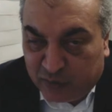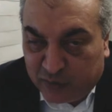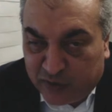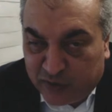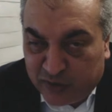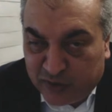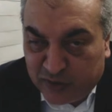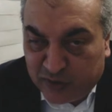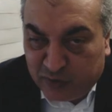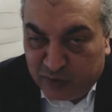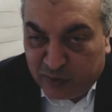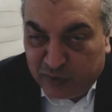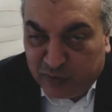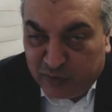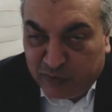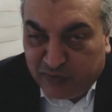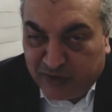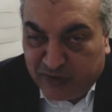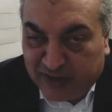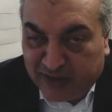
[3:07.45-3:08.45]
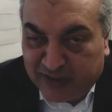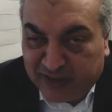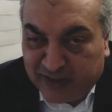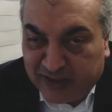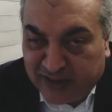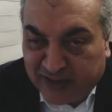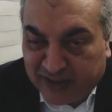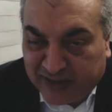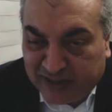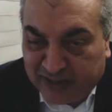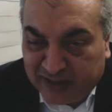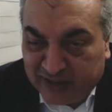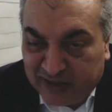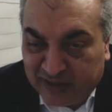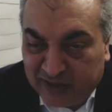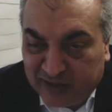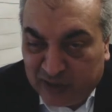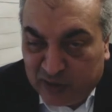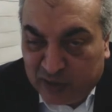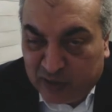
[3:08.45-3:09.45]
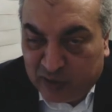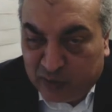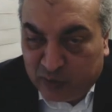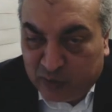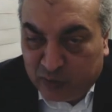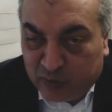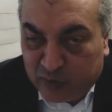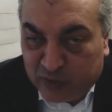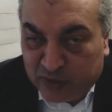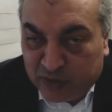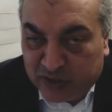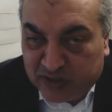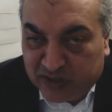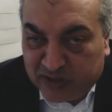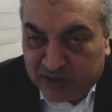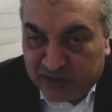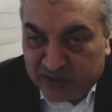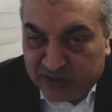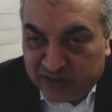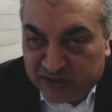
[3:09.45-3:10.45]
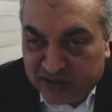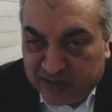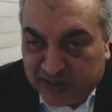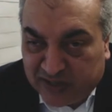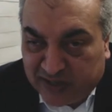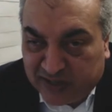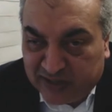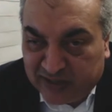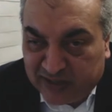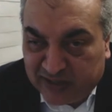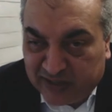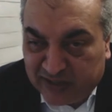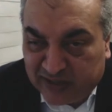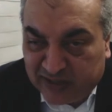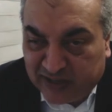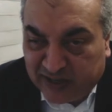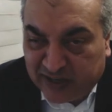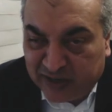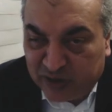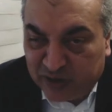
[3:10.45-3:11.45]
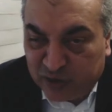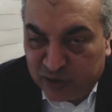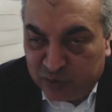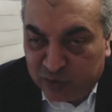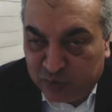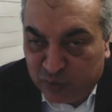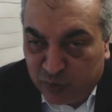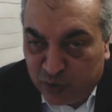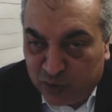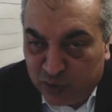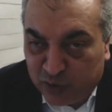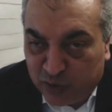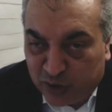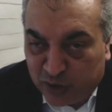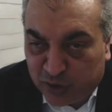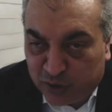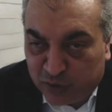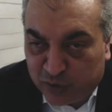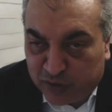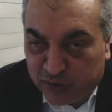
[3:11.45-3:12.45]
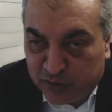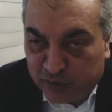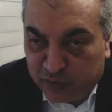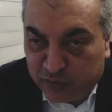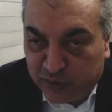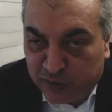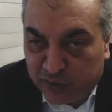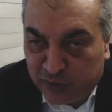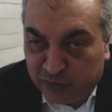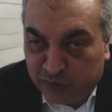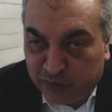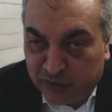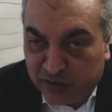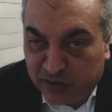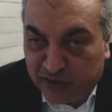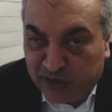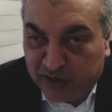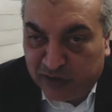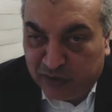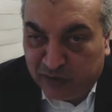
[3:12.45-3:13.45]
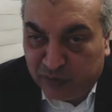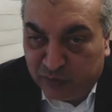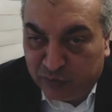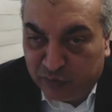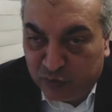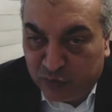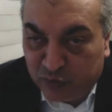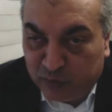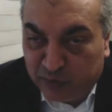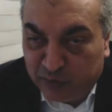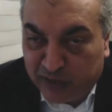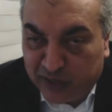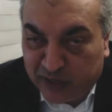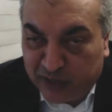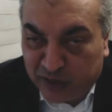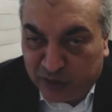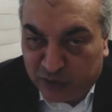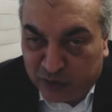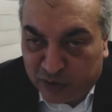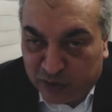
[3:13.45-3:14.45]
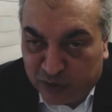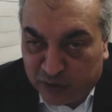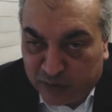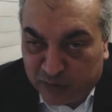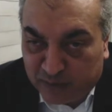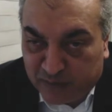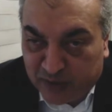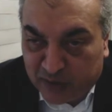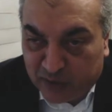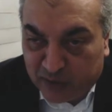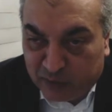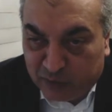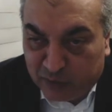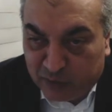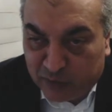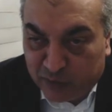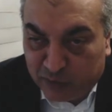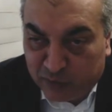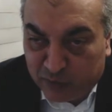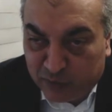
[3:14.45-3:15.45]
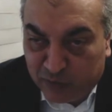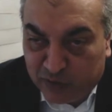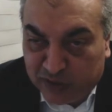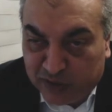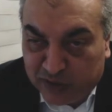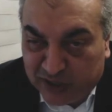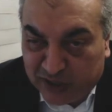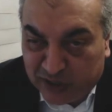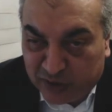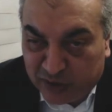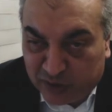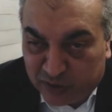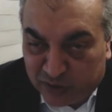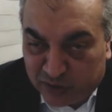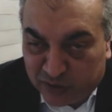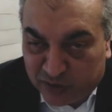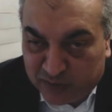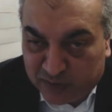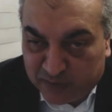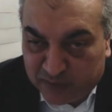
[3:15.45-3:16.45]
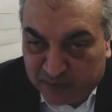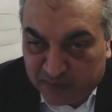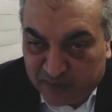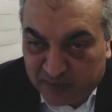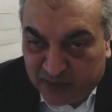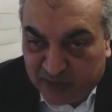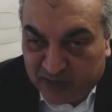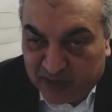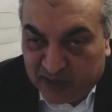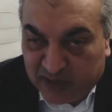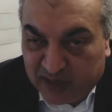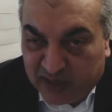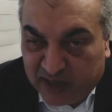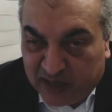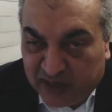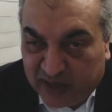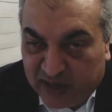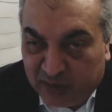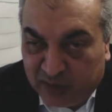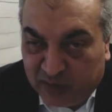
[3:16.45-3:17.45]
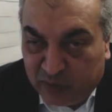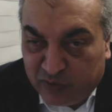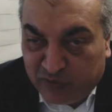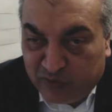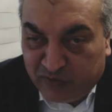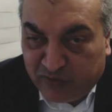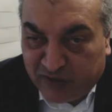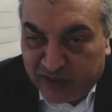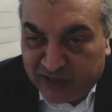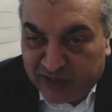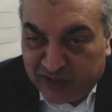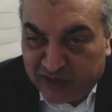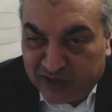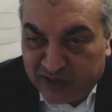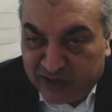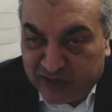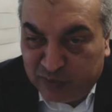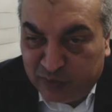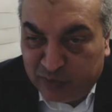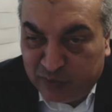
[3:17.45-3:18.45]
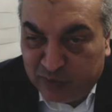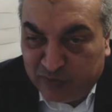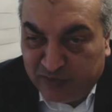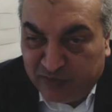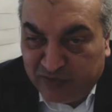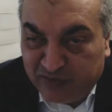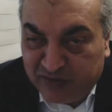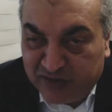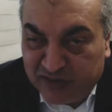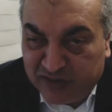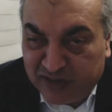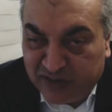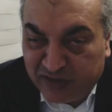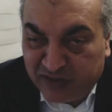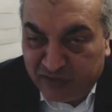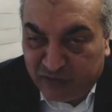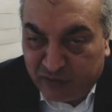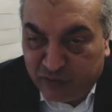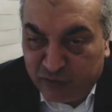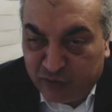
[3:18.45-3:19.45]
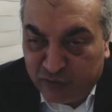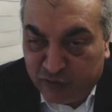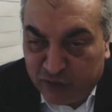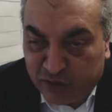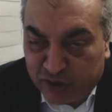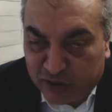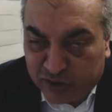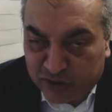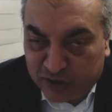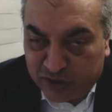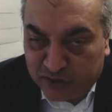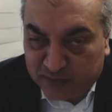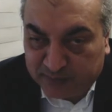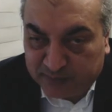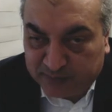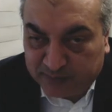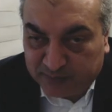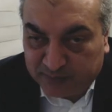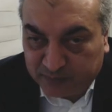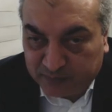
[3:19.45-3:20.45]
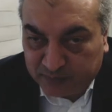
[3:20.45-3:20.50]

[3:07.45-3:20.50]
The reason why we felt that was that as a small country, we're not really rule makers, we're rule takers. And we felt that it would be safer for us